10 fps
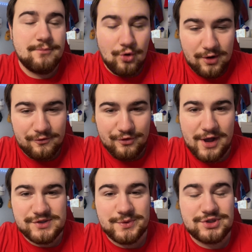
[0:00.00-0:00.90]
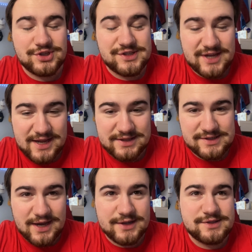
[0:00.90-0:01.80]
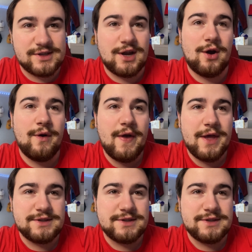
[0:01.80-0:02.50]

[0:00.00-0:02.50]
Morgan Frost, with just 10 seconds to go,